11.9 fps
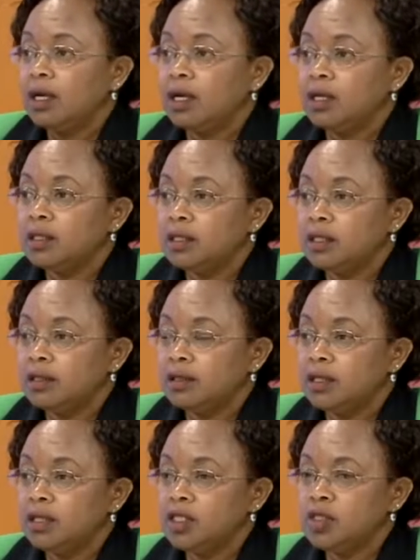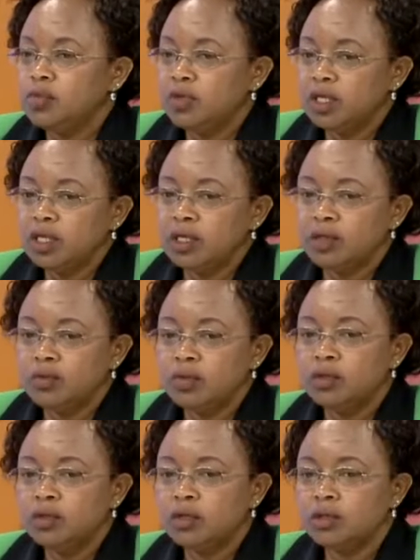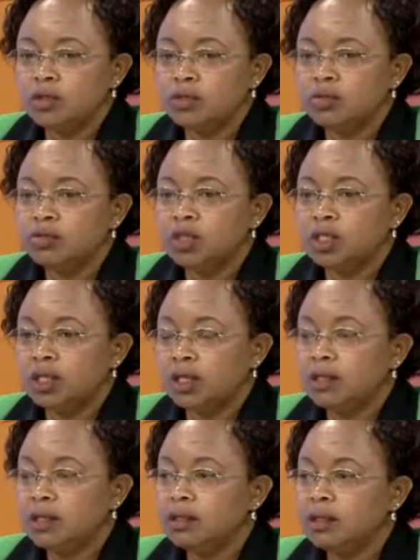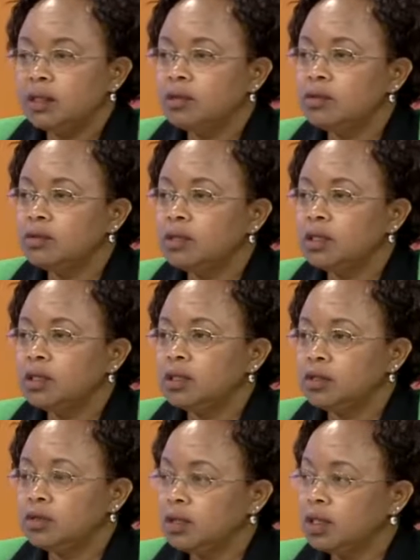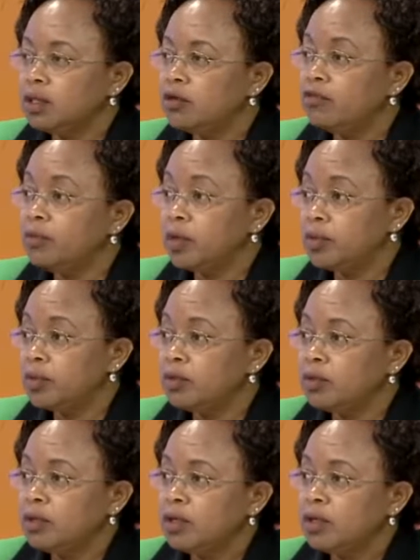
And this morning we want to share the good story of bamboo,